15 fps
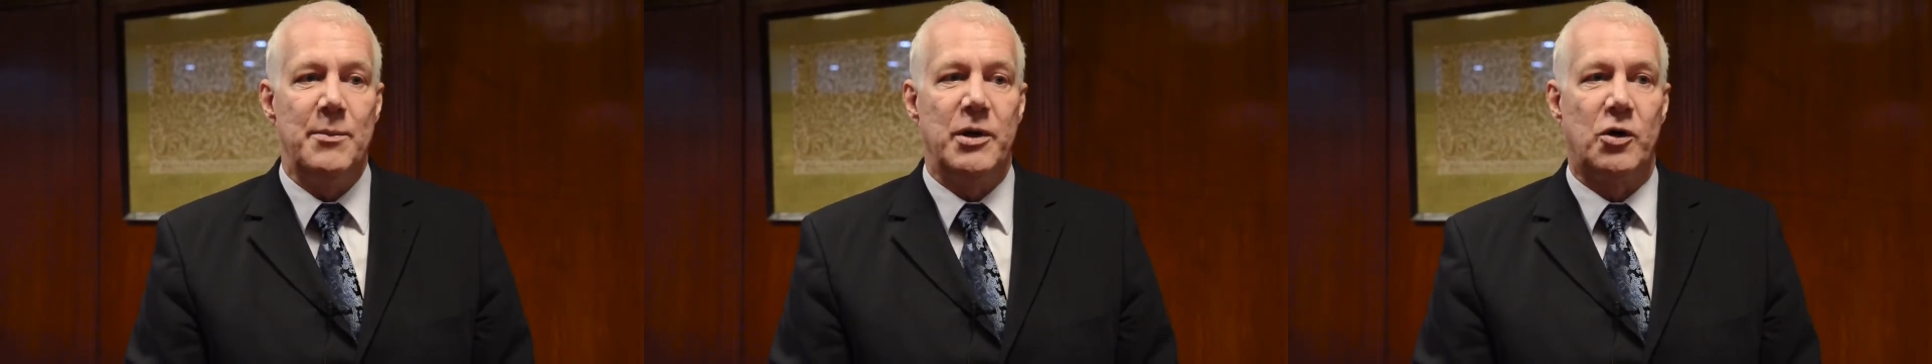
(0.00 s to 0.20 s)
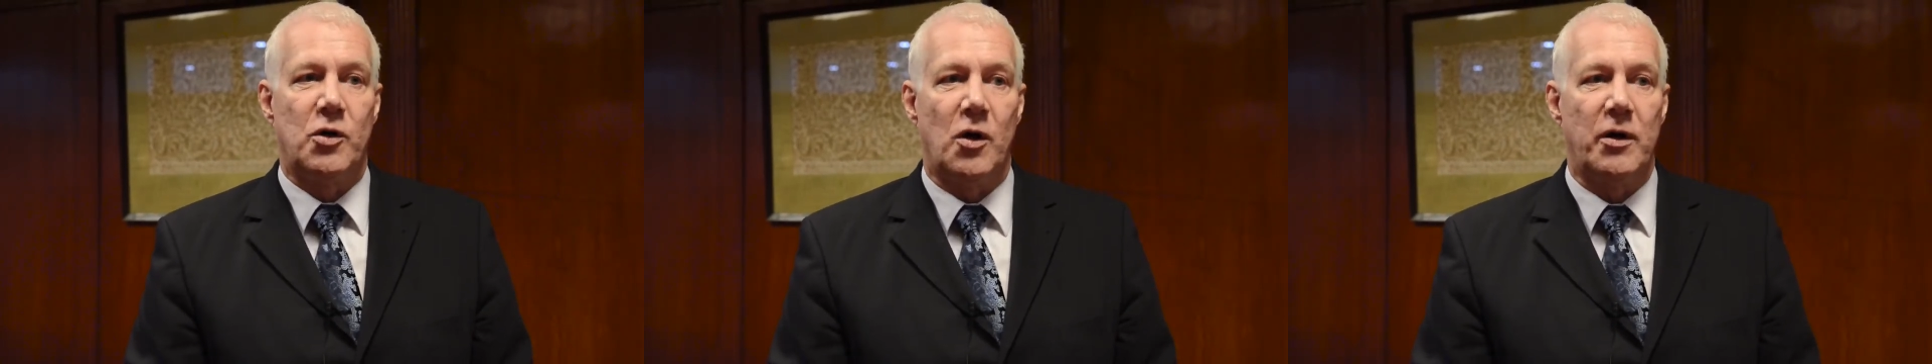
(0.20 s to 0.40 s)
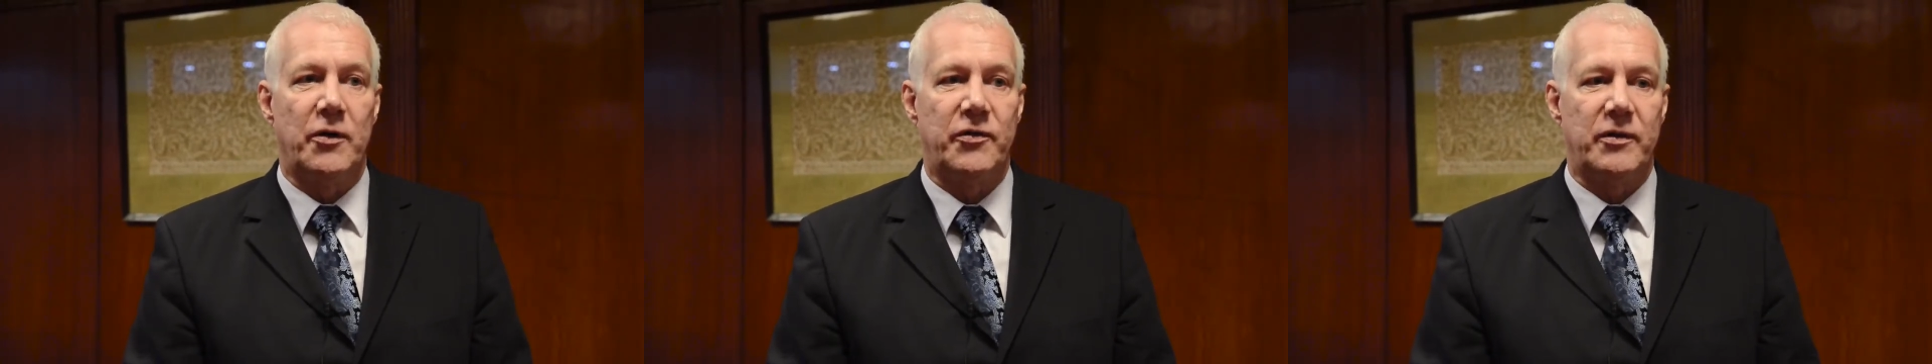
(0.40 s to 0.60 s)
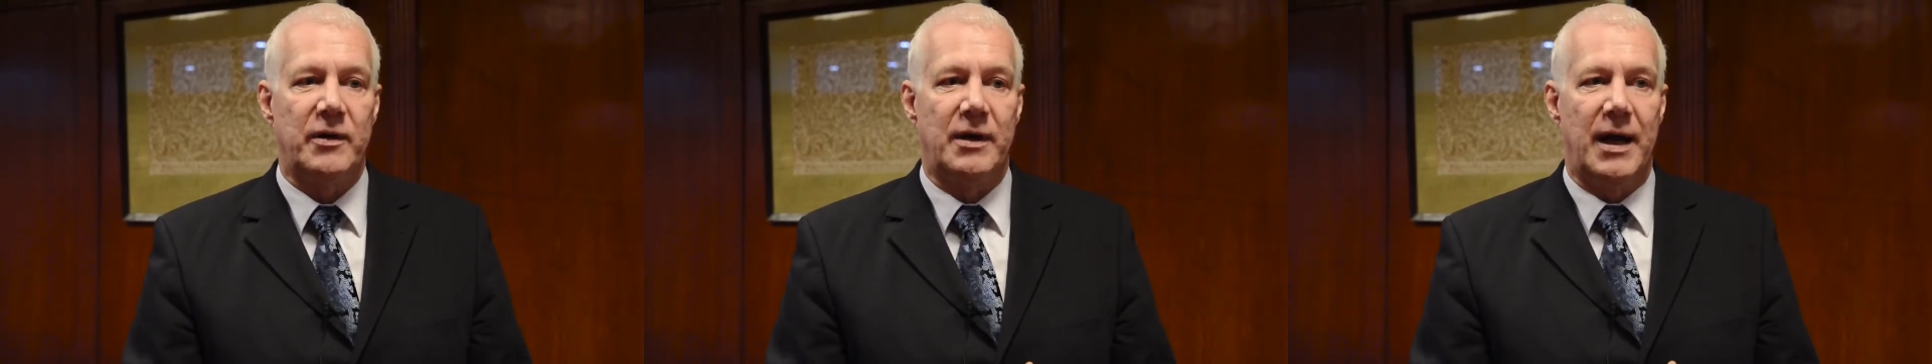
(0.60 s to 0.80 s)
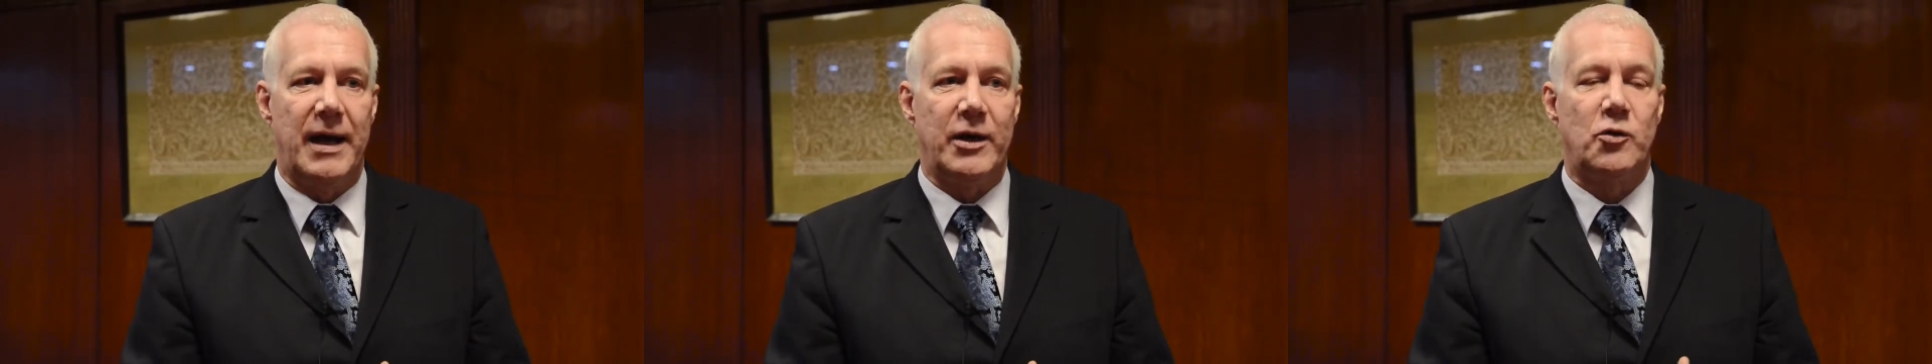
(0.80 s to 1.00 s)
because
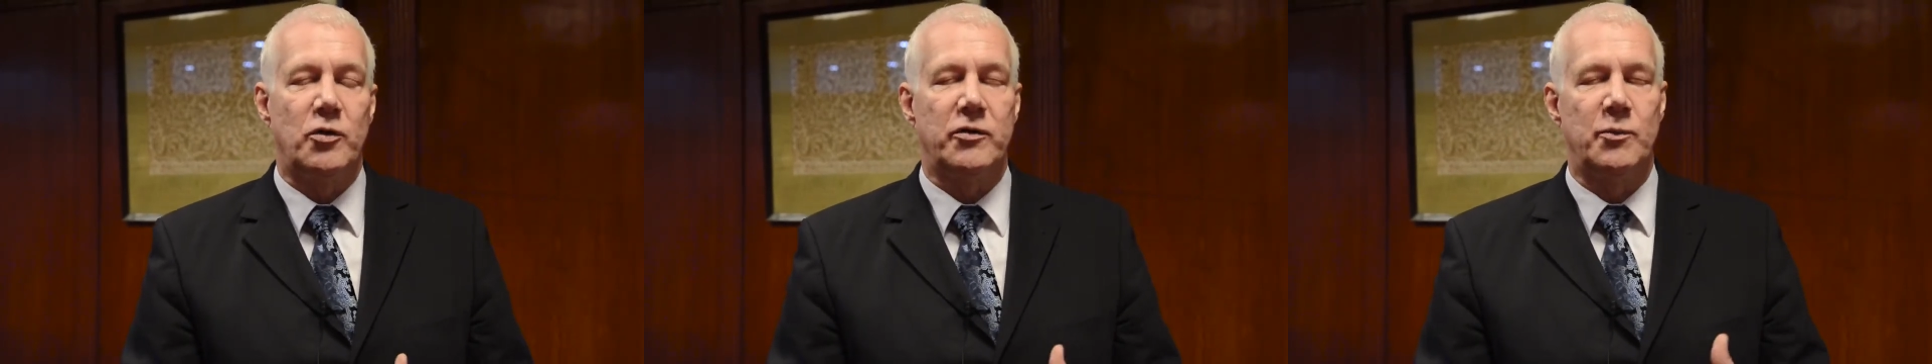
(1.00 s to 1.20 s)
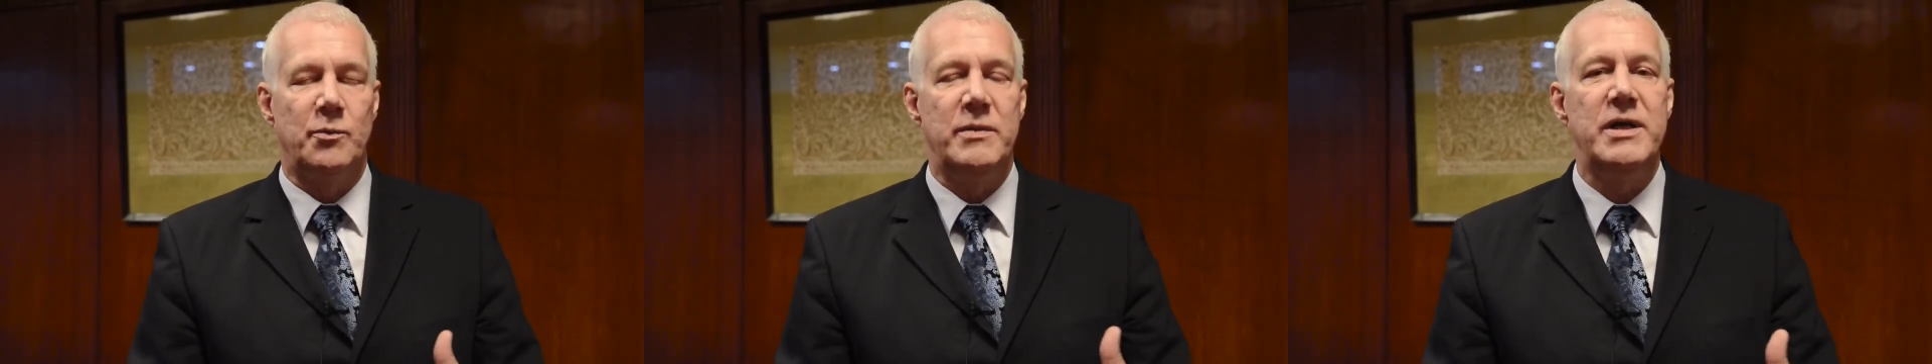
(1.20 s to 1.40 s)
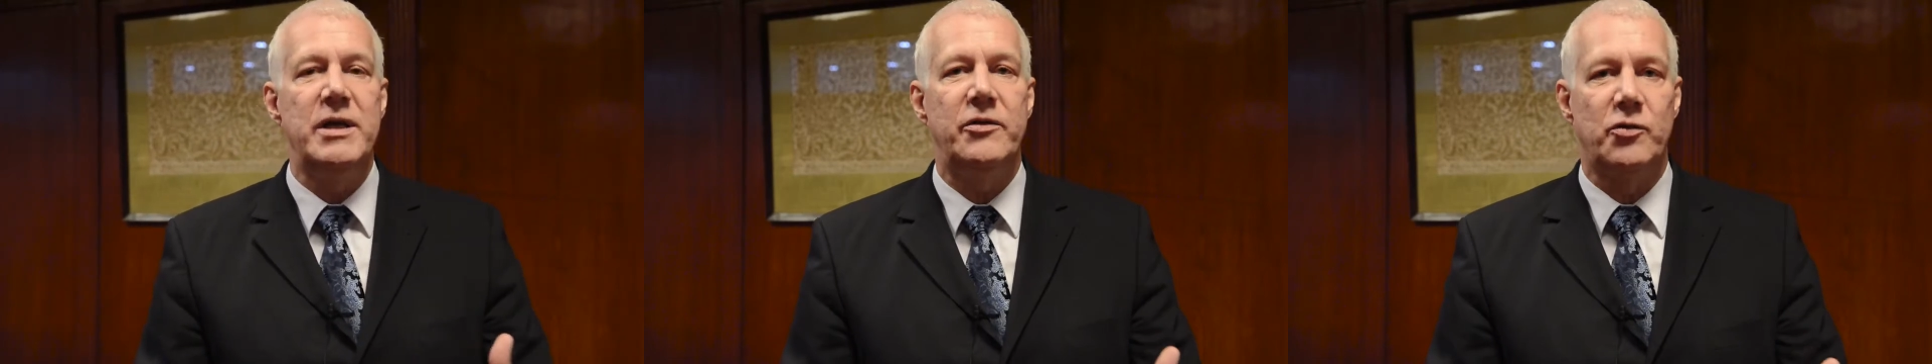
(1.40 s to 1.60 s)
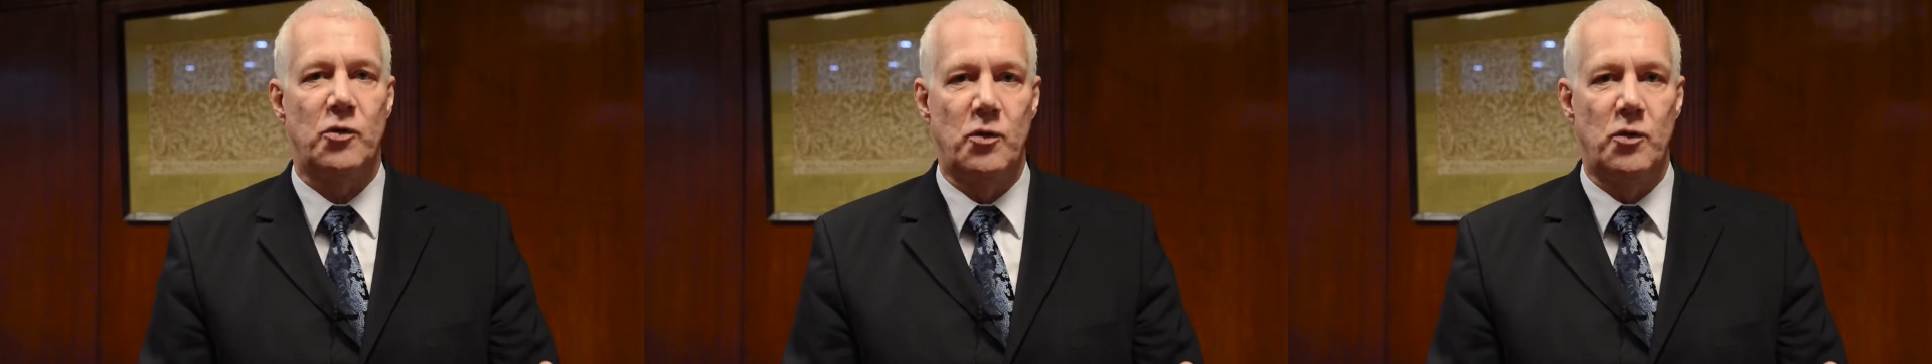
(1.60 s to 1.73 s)
I could meet